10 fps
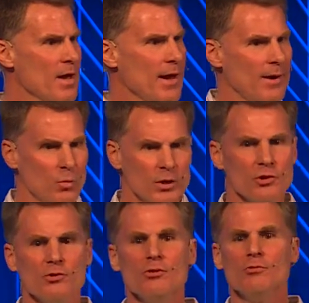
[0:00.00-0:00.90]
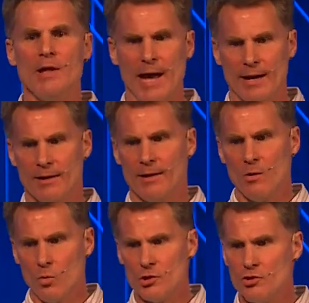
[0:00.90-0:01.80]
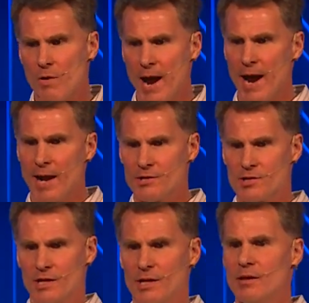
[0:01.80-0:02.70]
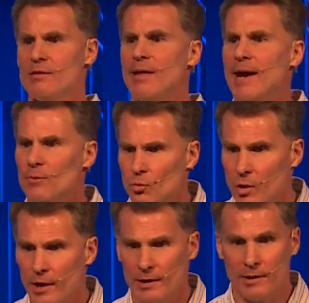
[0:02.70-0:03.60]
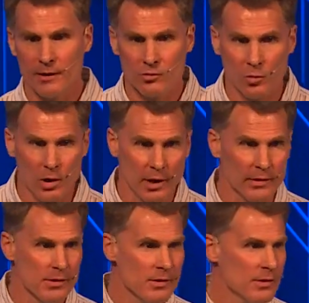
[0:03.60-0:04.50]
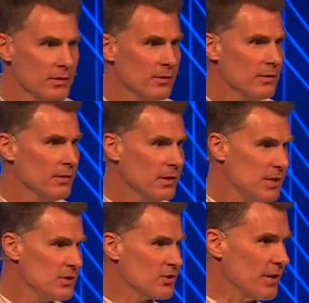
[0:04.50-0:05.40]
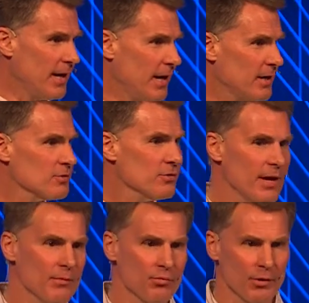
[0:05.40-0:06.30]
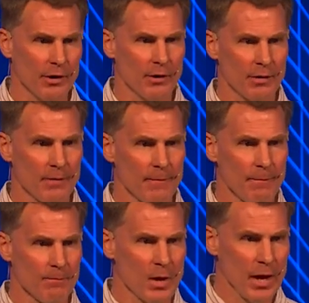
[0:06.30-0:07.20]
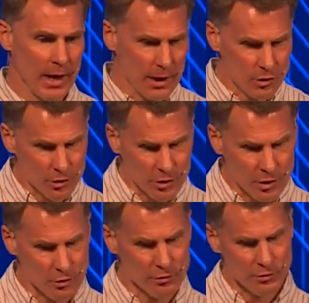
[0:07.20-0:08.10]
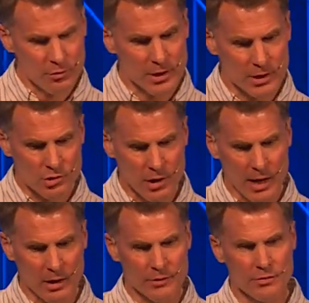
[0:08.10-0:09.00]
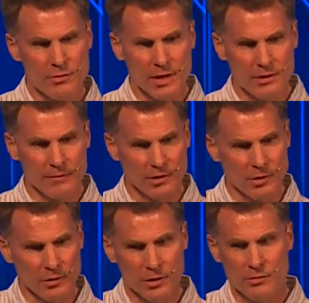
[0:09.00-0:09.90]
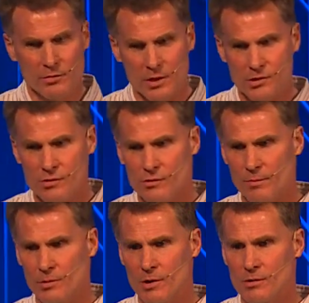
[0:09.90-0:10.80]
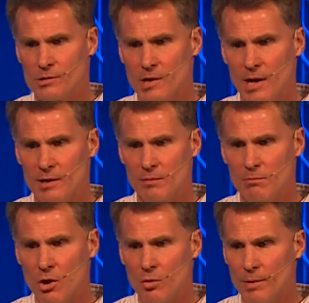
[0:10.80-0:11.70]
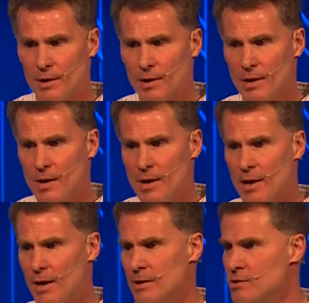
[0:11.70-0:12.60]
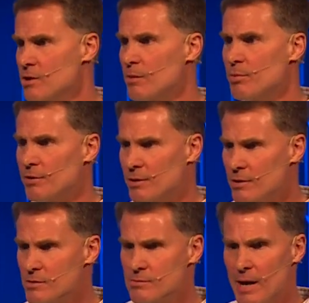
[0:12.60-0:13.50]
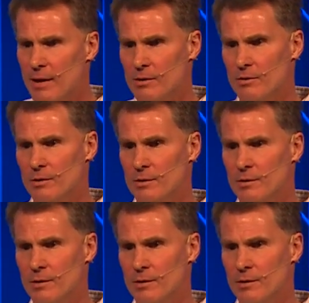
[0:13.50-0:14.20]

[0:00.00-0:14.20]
And when you do that, when you ask in that way, guess what? He's to answer that prayer. And you're going to go through that trial, through that difficulty, through that strip gears kind of moment, and he's going to put the gears back on.